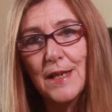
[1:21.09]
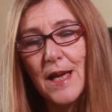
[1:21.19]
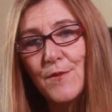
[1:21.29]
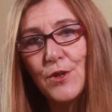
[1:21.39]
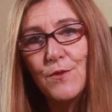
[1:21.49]
I
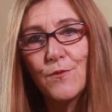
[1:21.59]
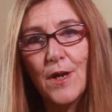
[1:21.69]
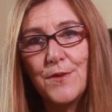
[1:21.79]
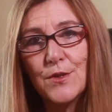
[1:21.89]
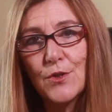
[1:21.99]
have a good
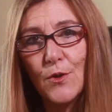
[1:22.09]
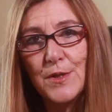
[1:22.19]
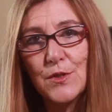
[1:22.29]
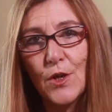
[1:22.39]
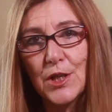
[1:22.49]
friend that's
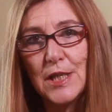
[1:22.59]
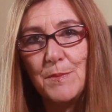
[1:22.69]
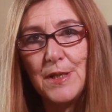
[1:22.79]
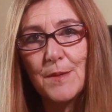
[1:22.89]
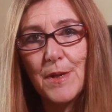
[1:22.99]
always talking to
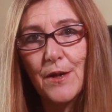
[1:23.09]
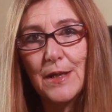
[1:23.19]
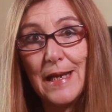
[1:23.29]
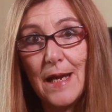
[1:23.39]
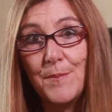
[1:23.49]
me about
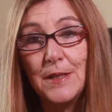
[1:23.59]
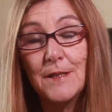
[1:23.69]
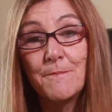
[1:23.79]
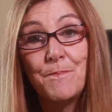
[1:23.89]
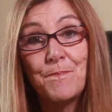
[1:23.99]
it. Happened